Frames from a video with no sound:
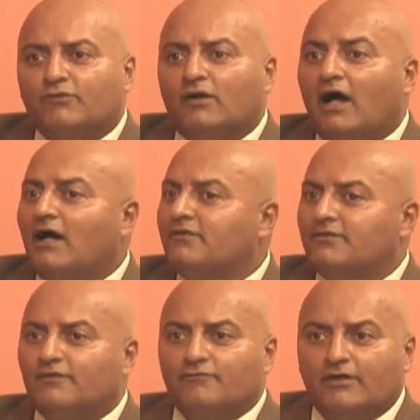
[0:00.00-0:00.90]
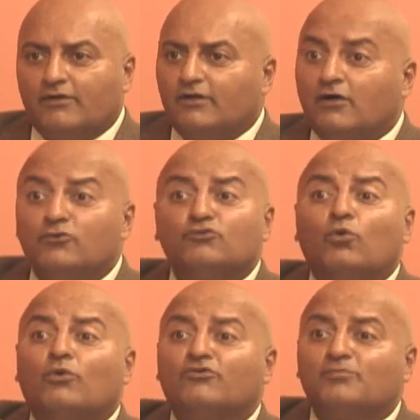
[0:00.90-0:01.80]
for either the varicose
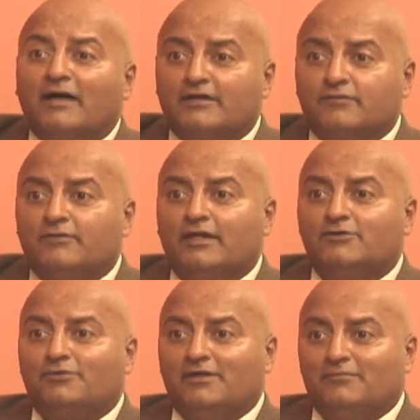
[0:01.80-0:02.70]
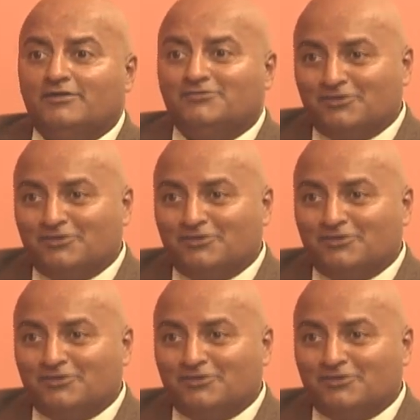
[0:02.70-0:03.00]
or spider vein treatments